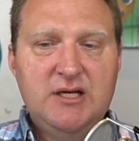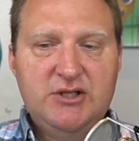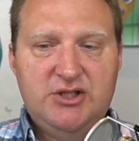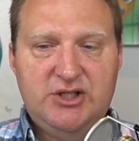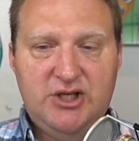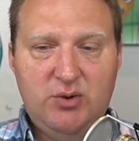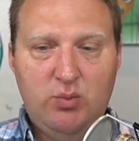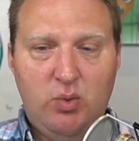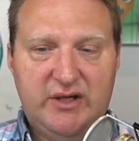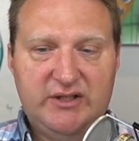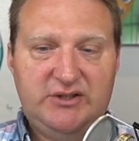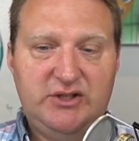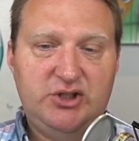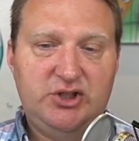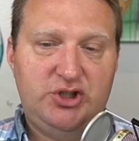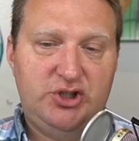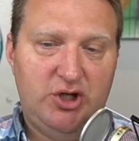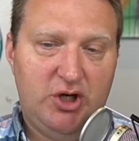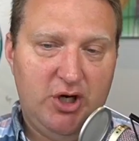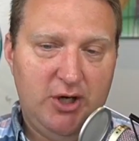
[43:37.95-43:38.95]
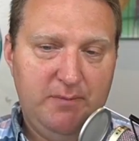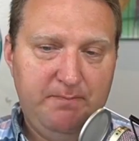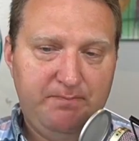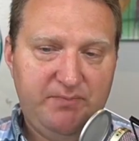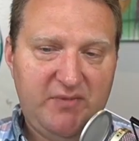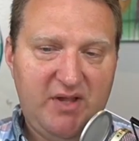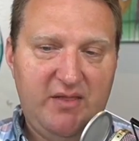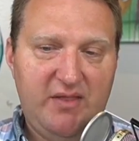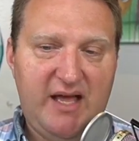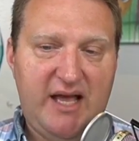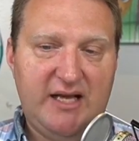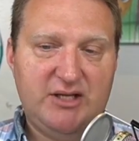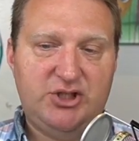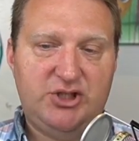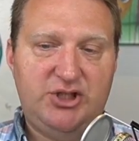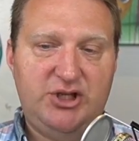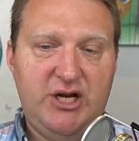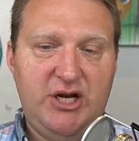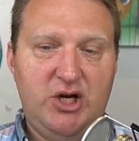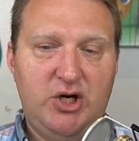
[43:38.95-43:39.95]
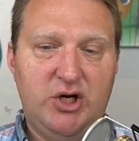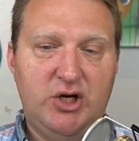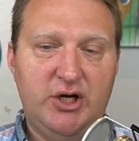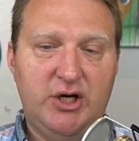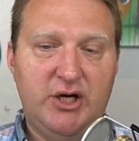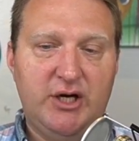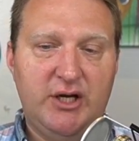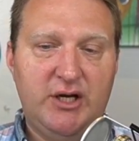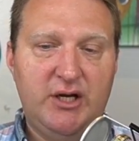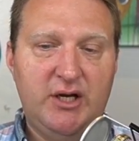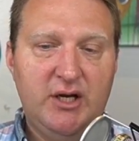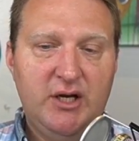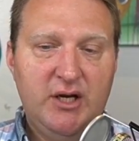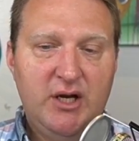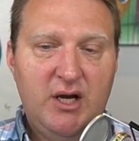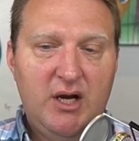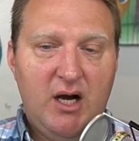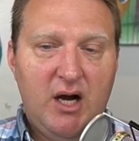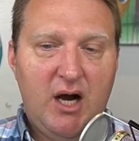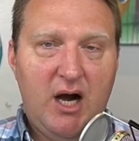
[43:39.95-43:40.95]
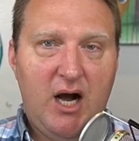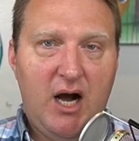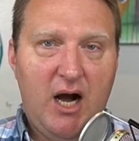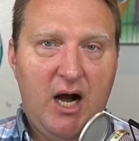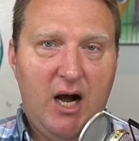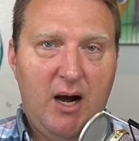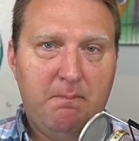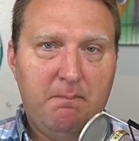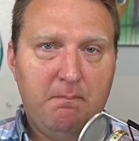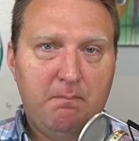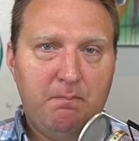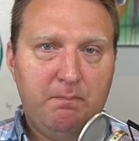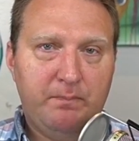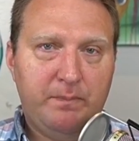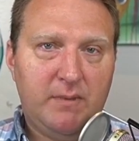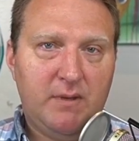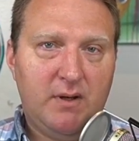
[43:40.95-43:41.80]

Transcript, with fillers: she wasn't sure that she could. Um,